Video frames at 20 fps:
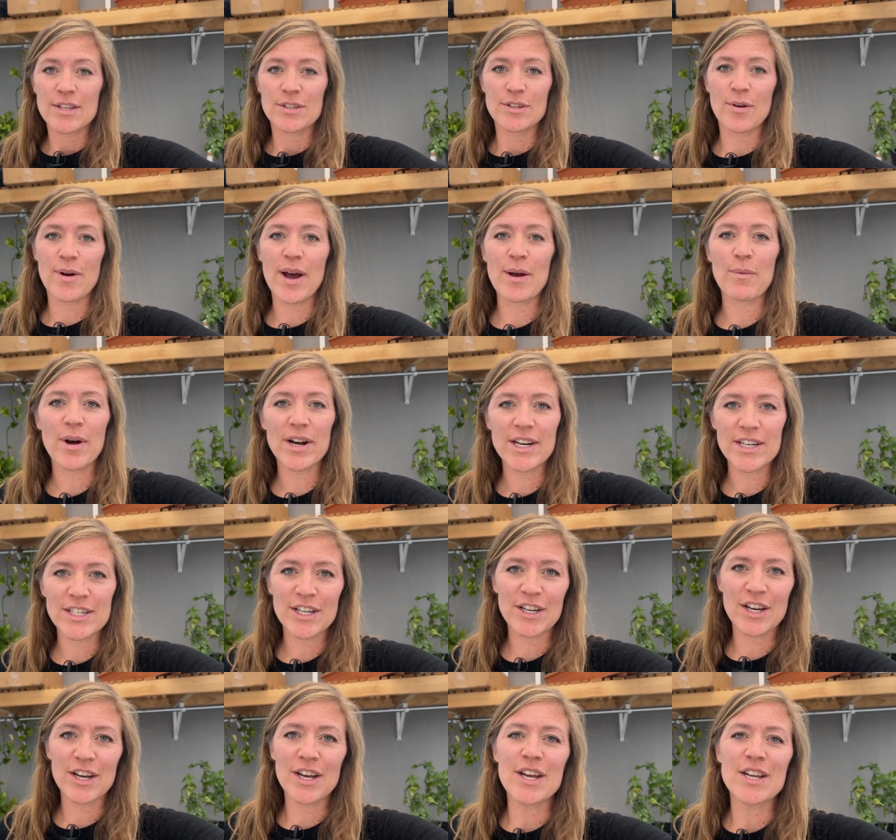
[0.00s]
So I wanted
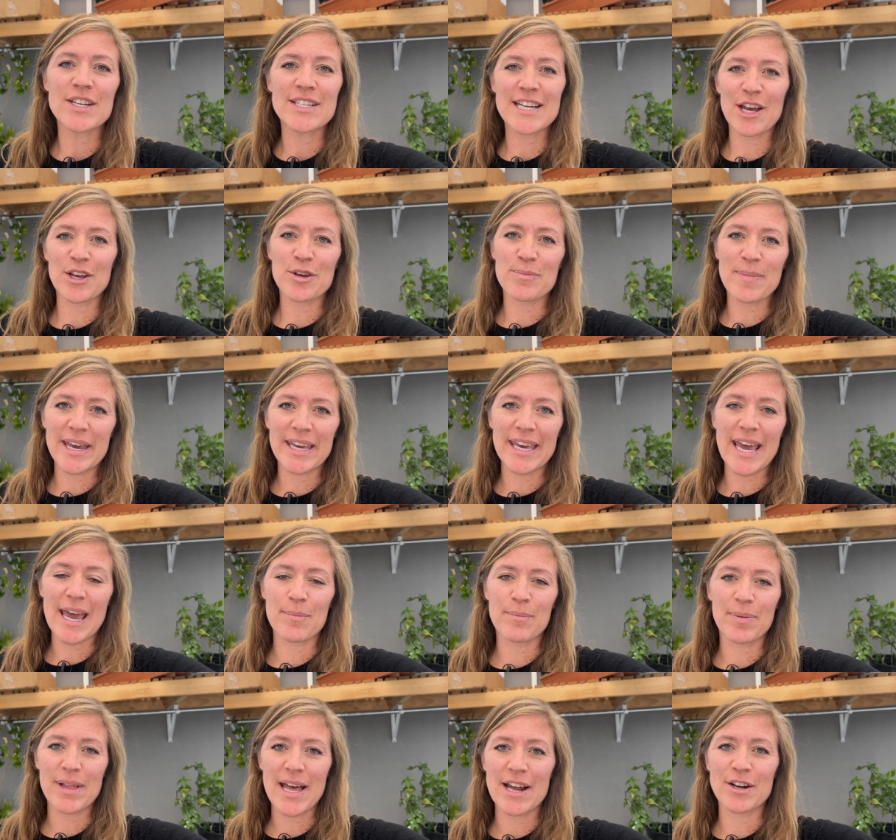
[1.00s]
to tell you my
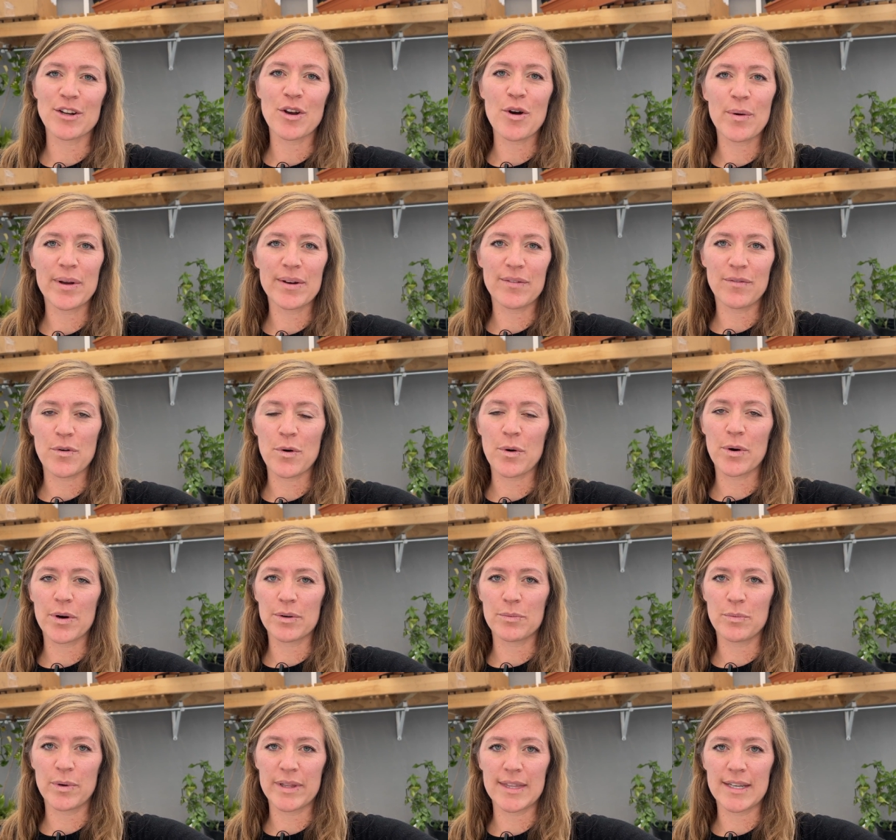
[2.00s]
game plan going
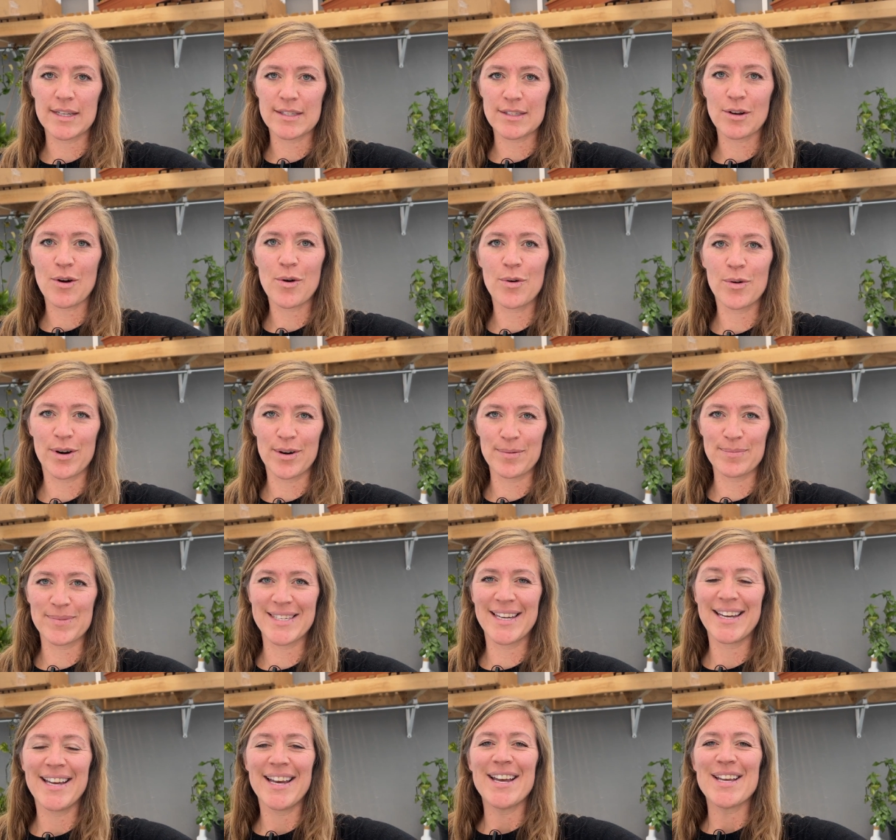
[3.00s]
forward with these
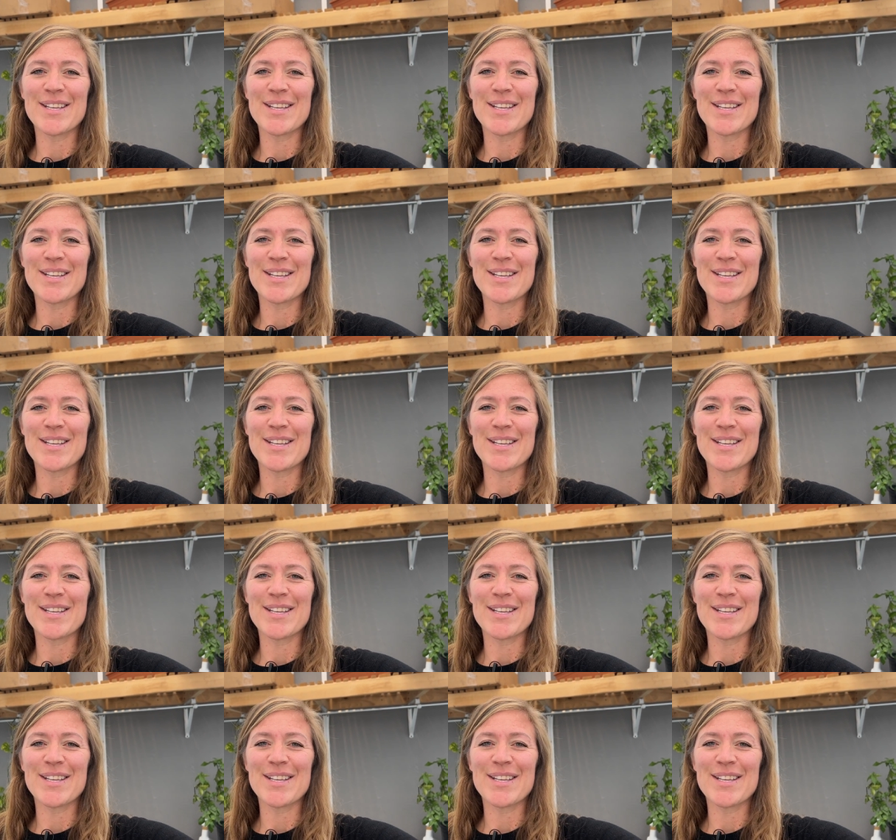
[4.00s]
corms